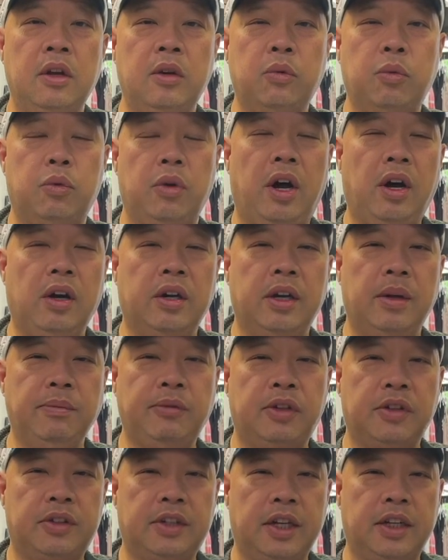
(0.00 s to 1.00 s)
Welcome
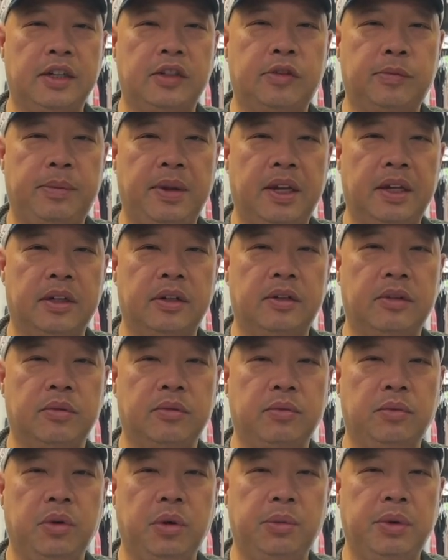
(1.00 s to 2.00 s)
to Tennis Spin,
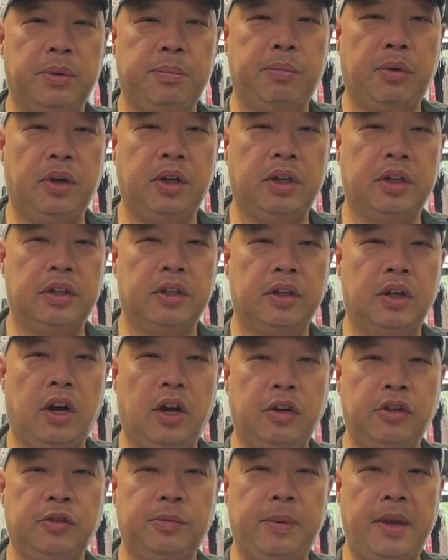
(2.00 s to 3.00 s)
where we put
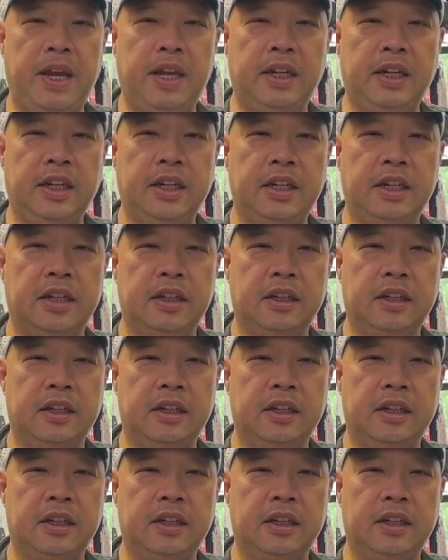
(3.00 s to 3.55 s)
our spin